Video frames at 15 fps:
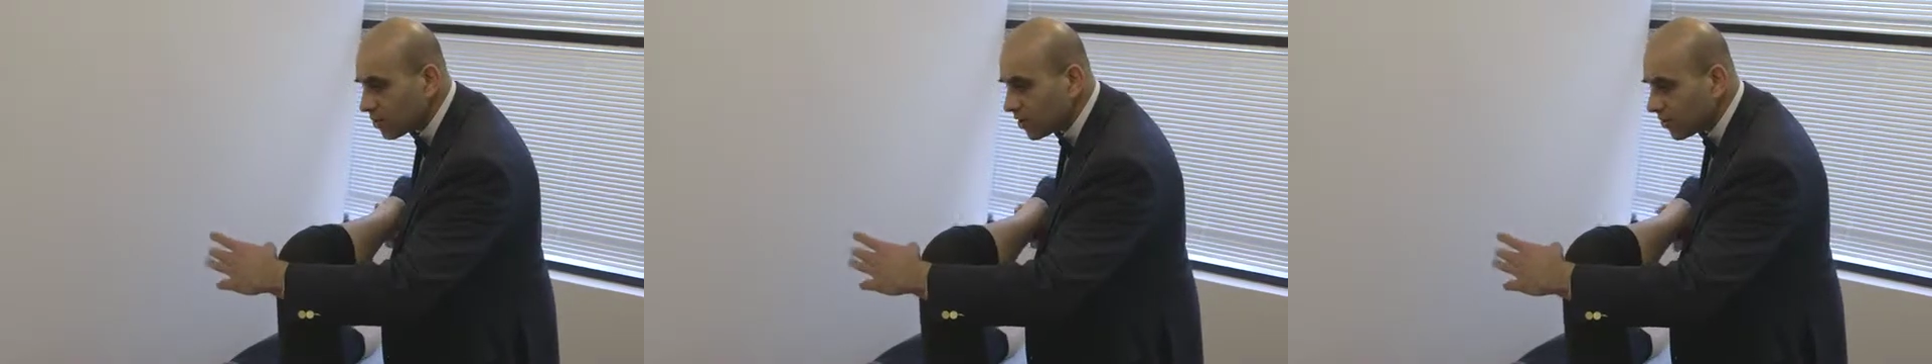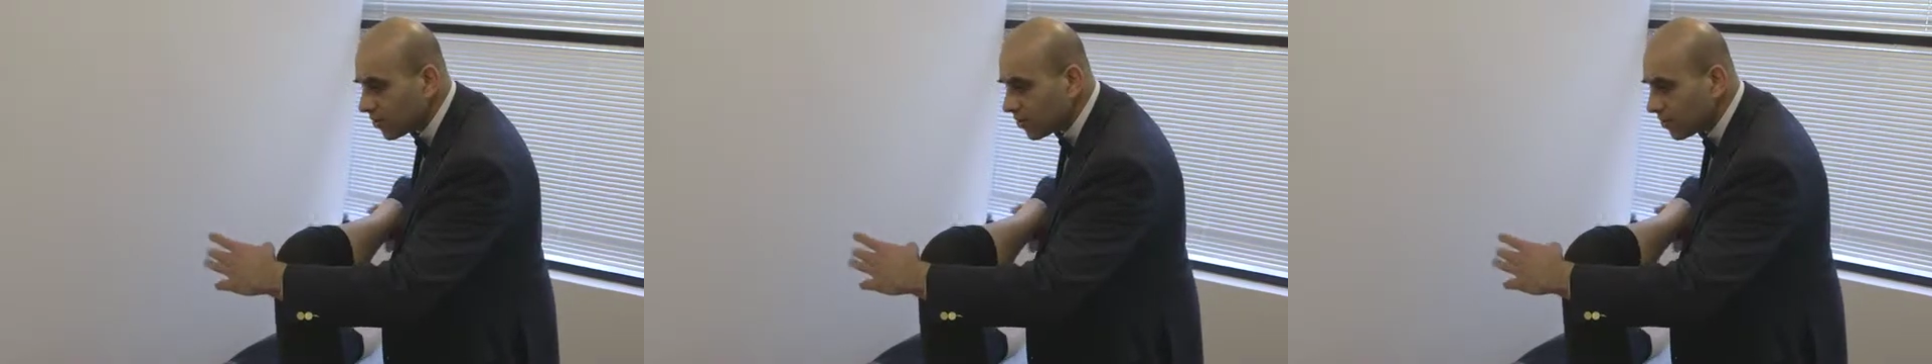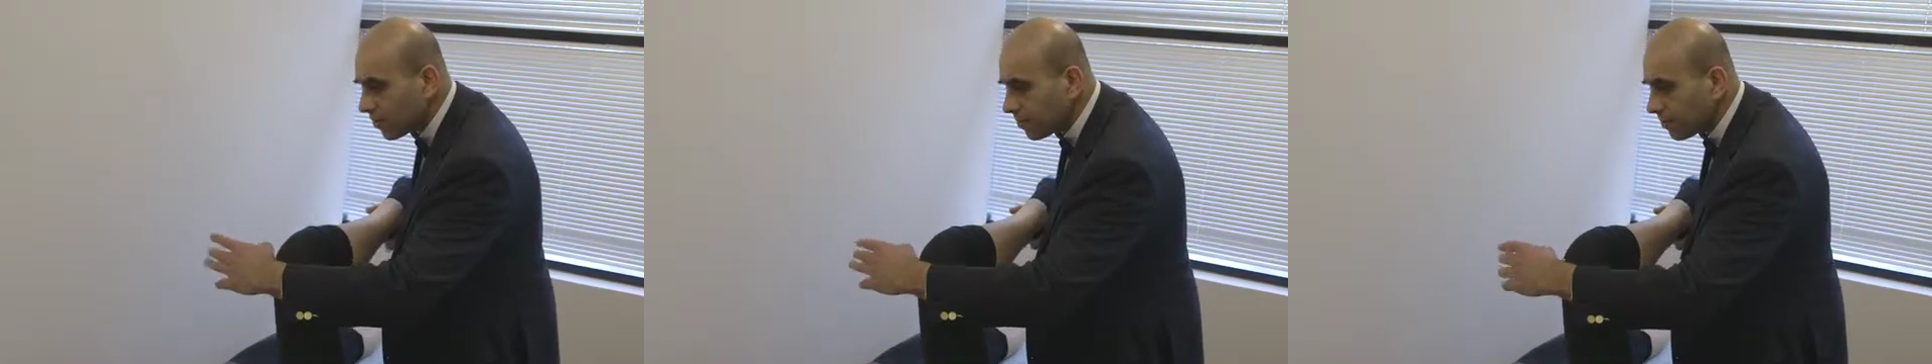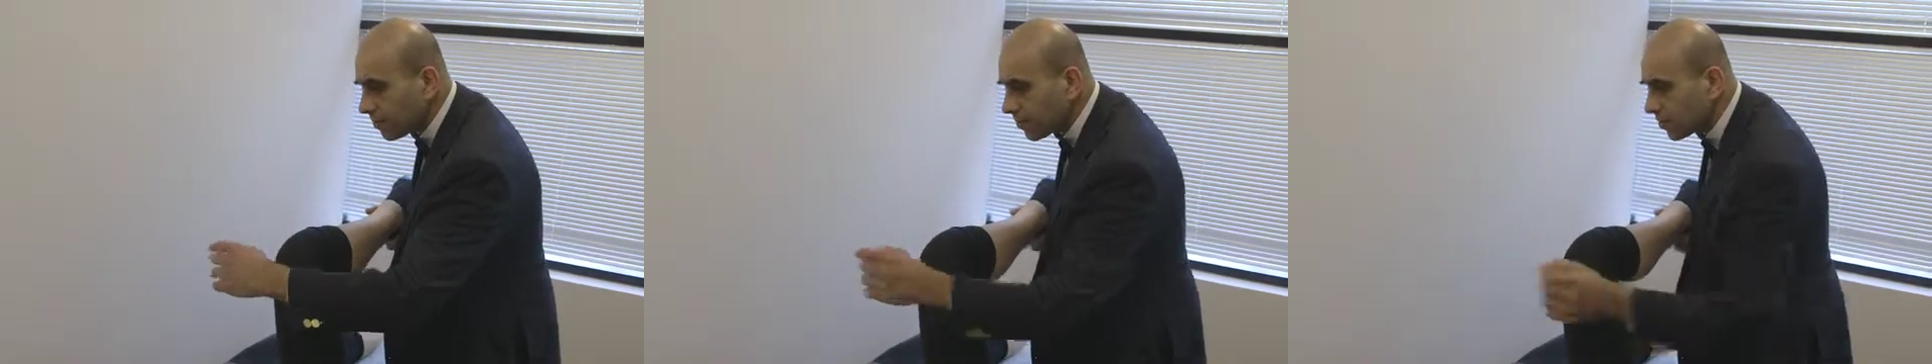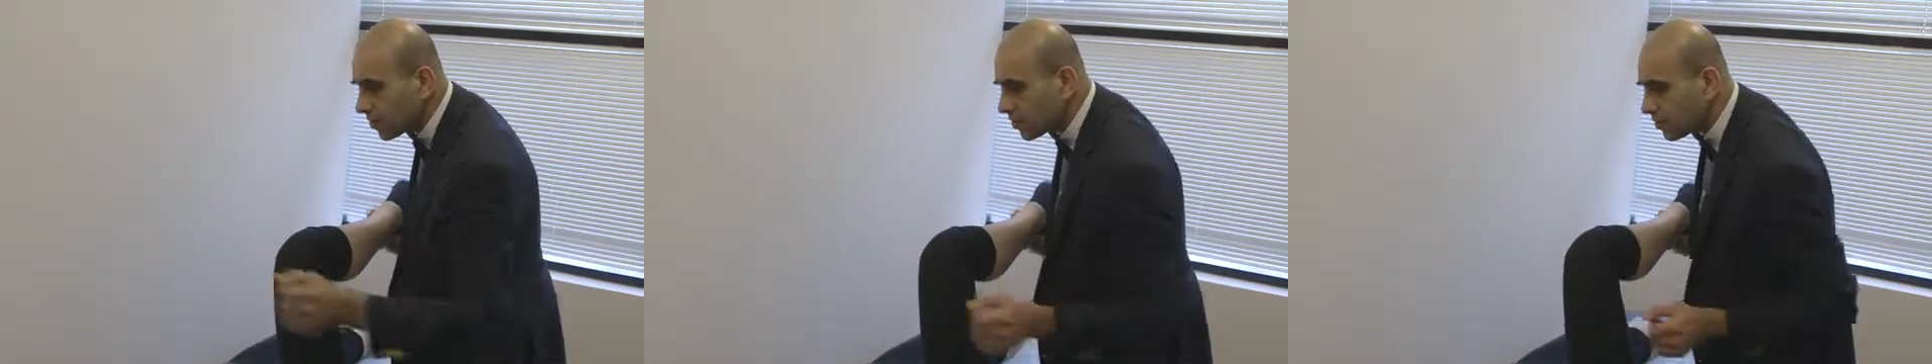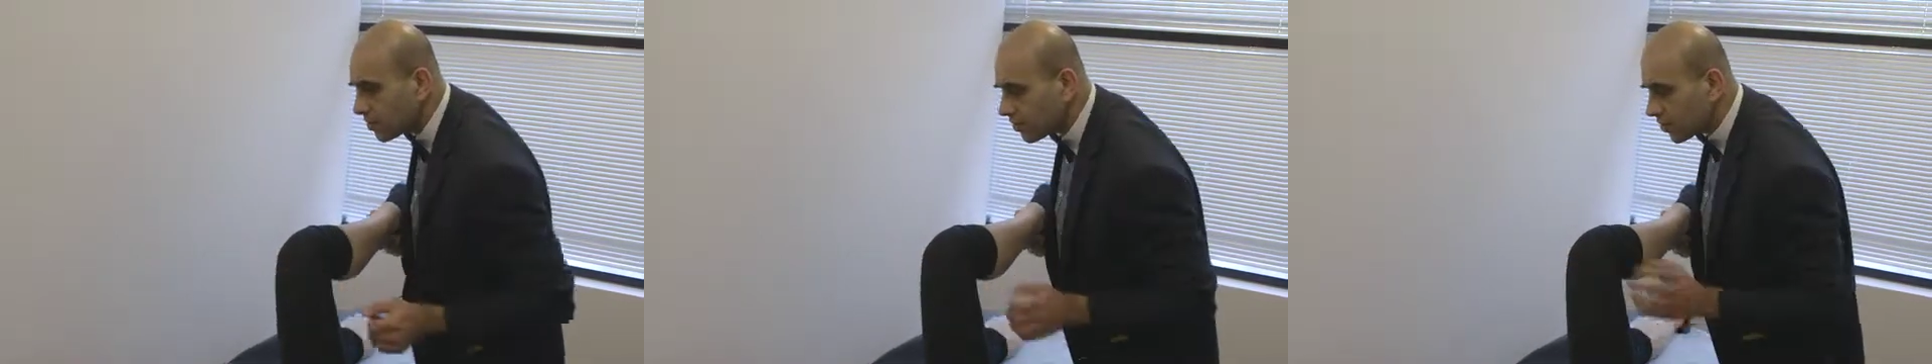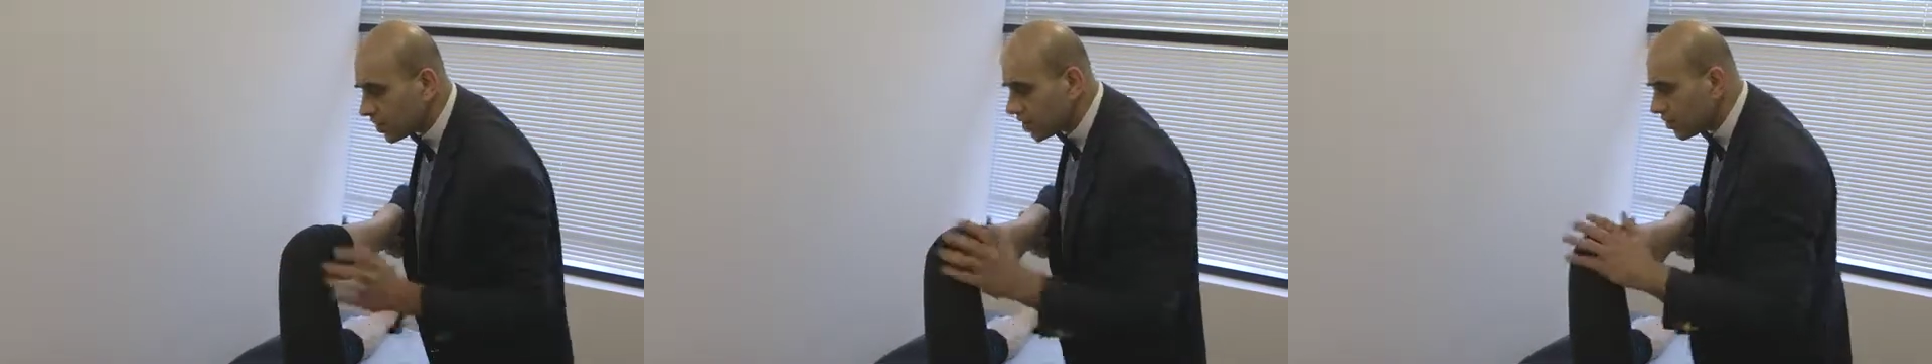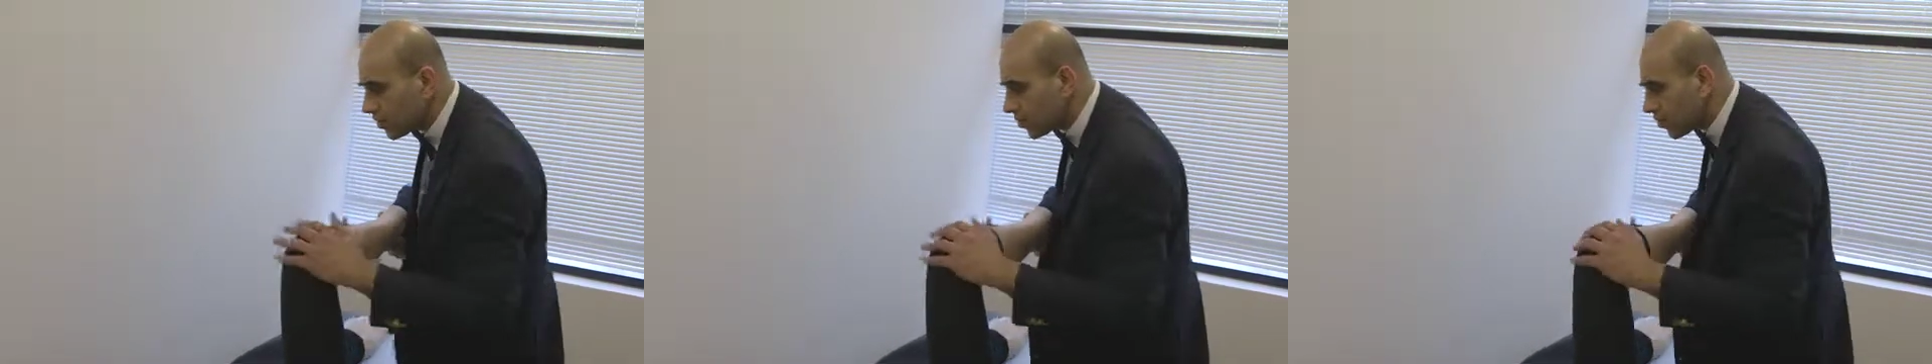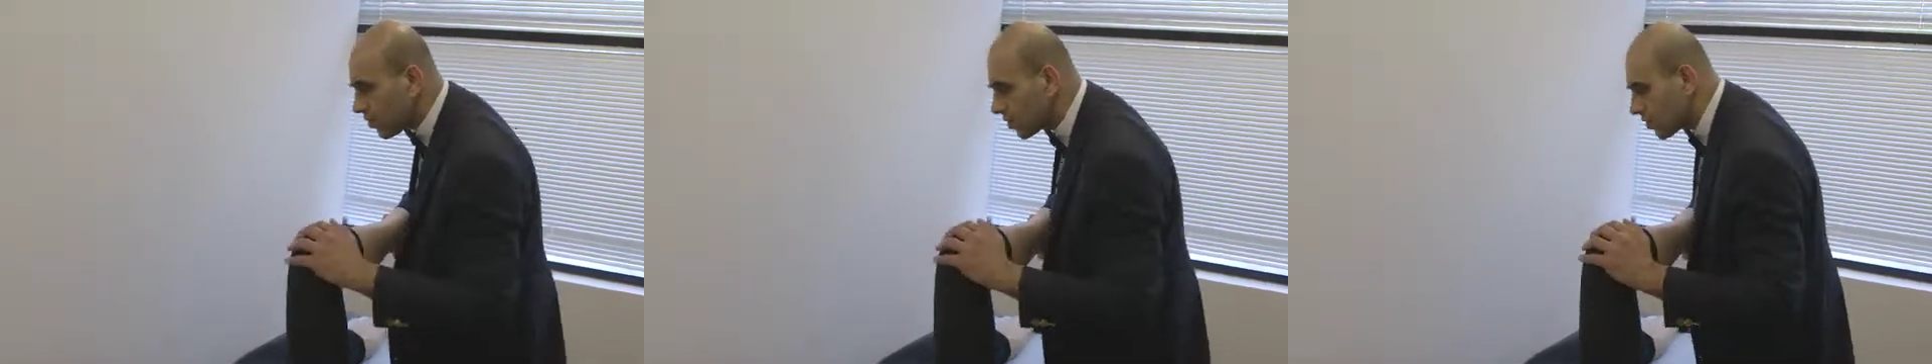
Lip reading: and thus conflict of the bone.